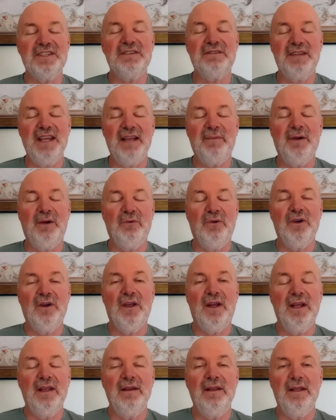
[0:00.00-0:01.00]
take my word
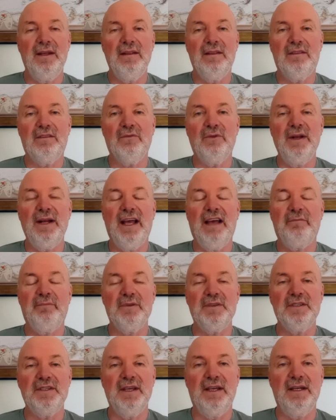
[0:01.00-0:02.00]
on it. Three and a half
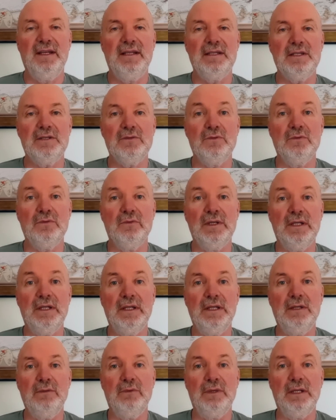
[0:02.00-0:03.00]
percent is
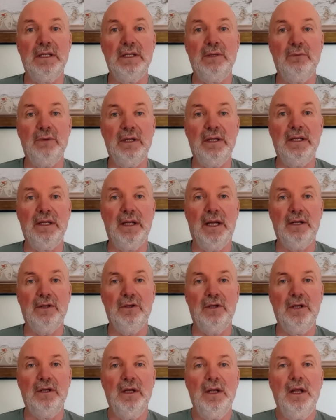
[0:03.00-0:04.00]
really, really, really not
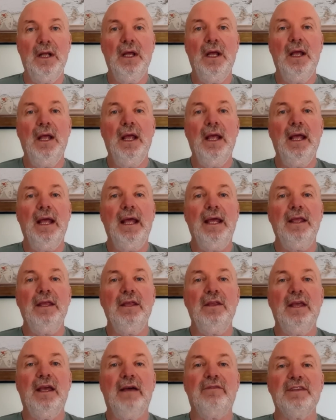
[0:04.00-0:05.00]
good.
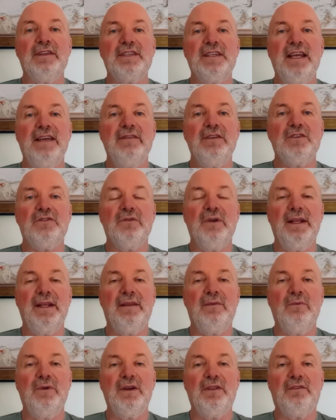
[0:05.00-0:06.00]
You have the savings rate
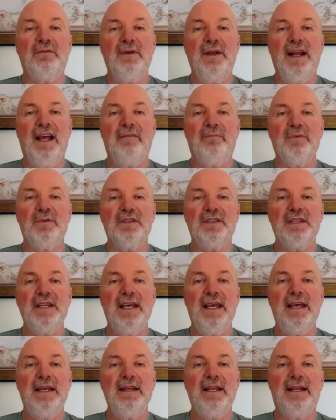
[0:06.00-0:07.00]
that went to three and a half
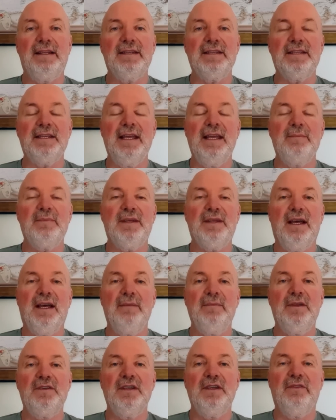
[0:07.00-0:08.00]
percent at the same
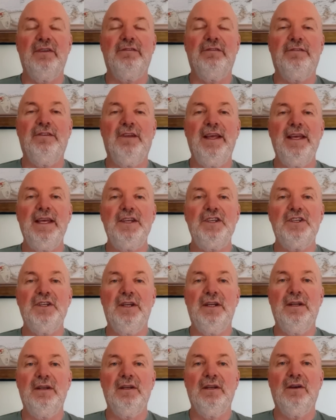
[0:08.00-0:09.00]
time that you have
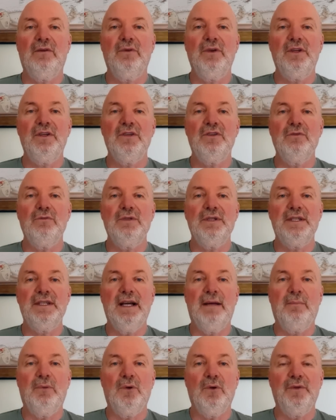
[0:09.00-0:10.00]
inflation going to
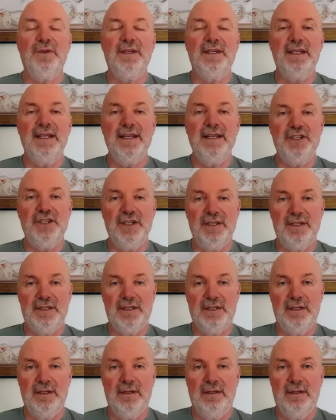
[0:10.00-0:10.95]
double digits.